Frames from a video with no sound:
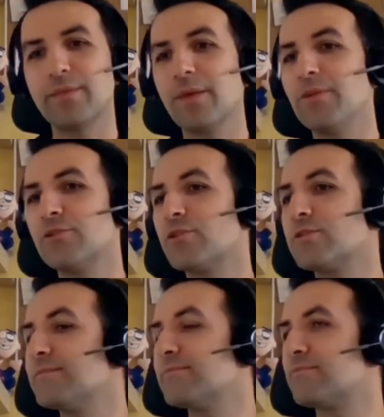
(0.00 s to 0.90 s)
Maybe you
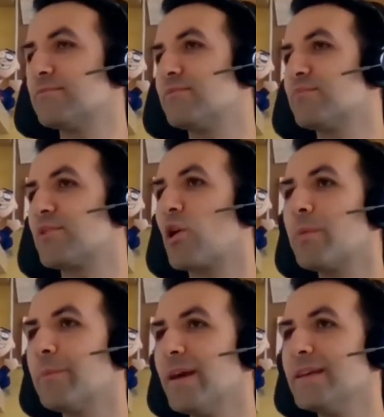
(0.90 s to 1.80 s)
don't
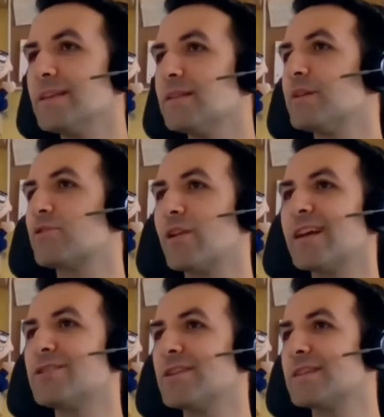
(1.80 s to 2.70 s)
copy paste it, but to a
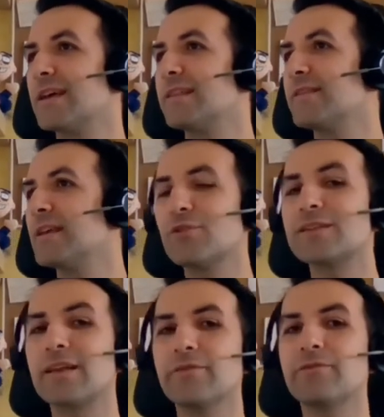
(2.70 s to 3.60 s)
large extent, it
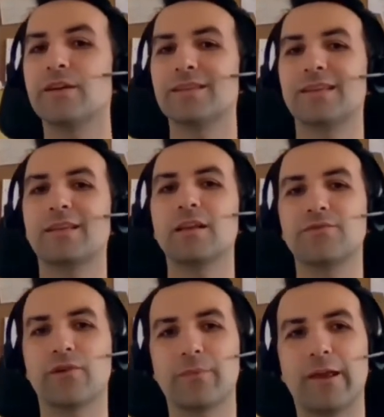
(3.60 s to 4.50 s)
was an influence, at
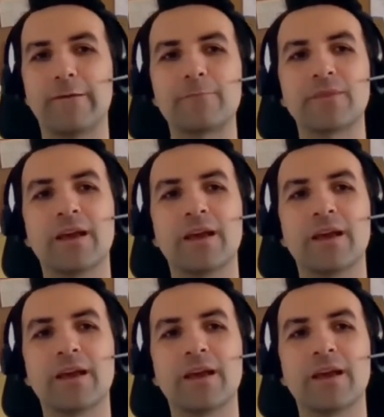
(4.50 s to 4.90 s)
least for me.